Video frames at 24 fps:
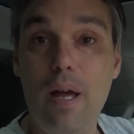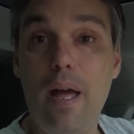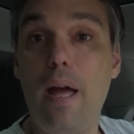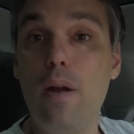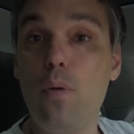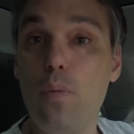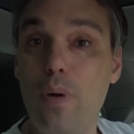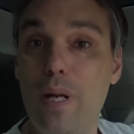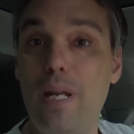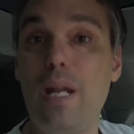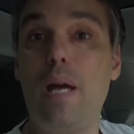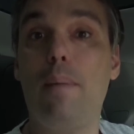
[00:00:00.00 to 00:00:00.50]

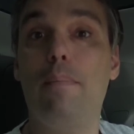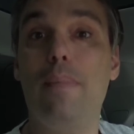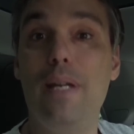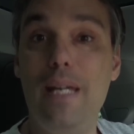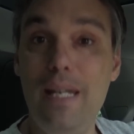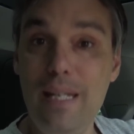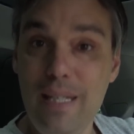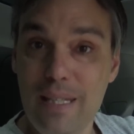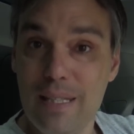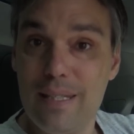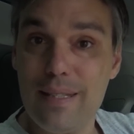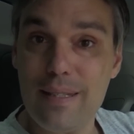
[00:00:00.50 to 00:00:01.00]
And when I'm
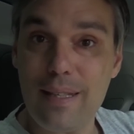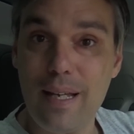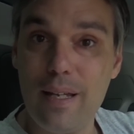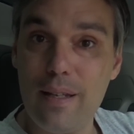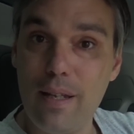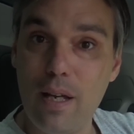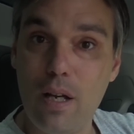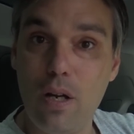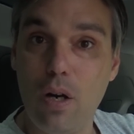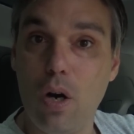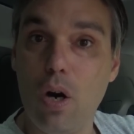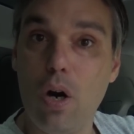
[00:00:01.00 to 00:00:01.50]
inside
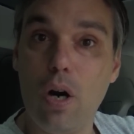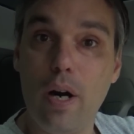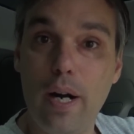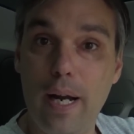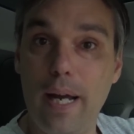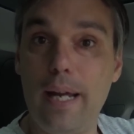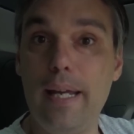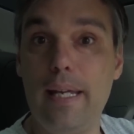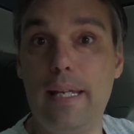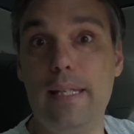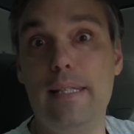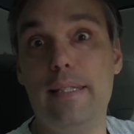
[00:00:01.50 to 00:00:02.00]
the car,
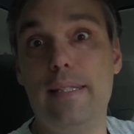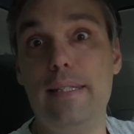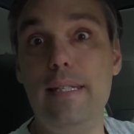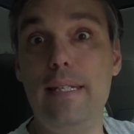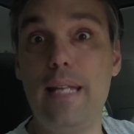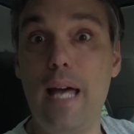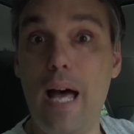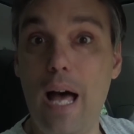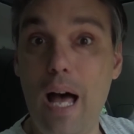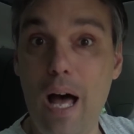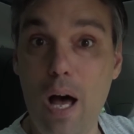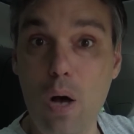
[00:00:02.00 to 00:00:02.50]
I can see
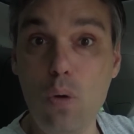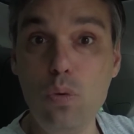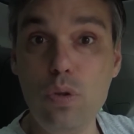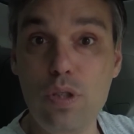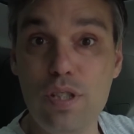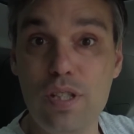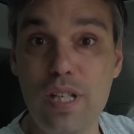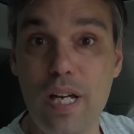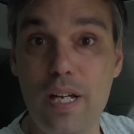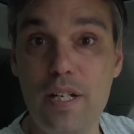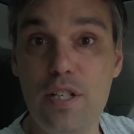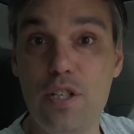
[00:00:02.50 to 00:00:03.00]
the
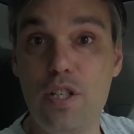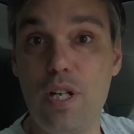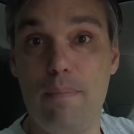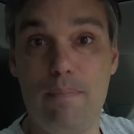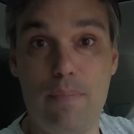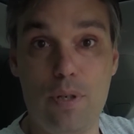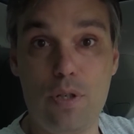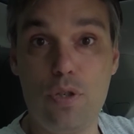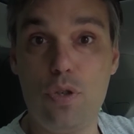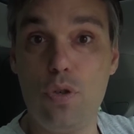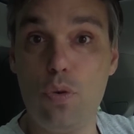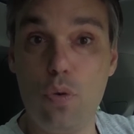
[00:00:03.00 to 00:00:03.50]
outside
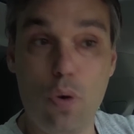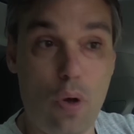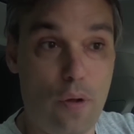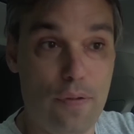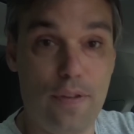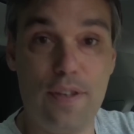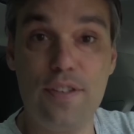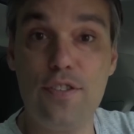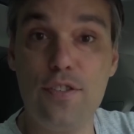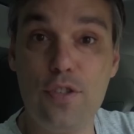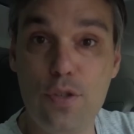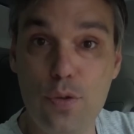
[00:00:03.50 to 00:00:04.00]
temperature on
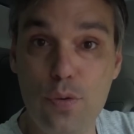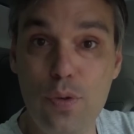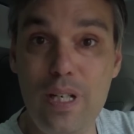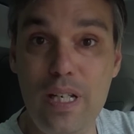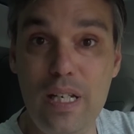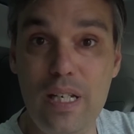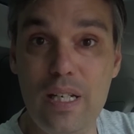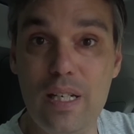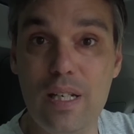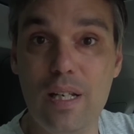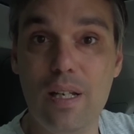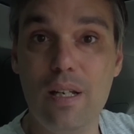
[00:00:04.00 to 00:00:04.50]
the
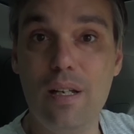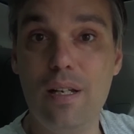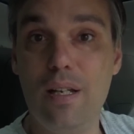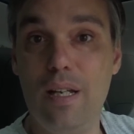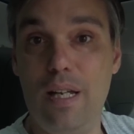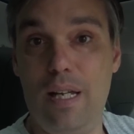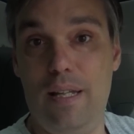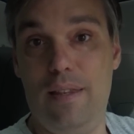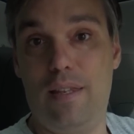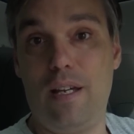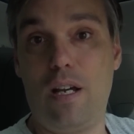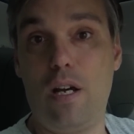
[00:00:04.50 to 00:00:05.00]
screen
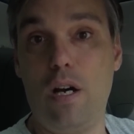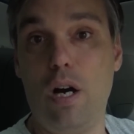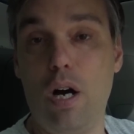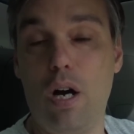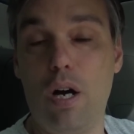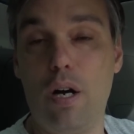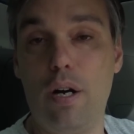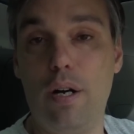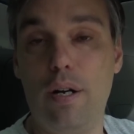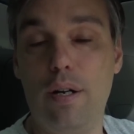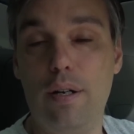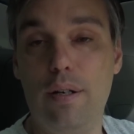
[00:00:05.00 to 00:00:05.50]
in the
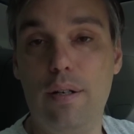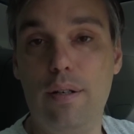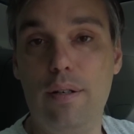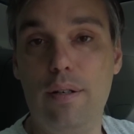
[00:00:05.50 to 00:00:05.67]
car.